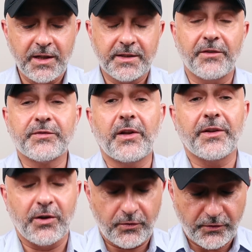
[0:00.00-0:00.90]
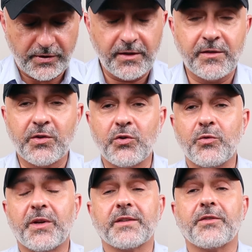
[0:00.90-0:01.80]
definitely go for these two,
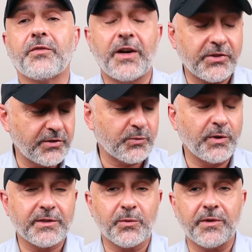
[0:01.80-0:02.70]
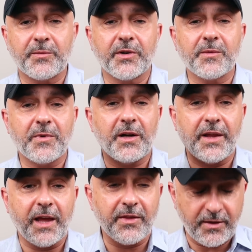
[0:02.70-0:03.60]
because the freshest ones were the
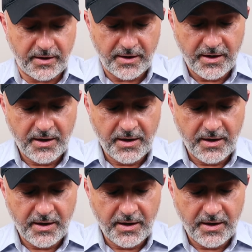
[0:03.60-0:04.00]
bergamot and the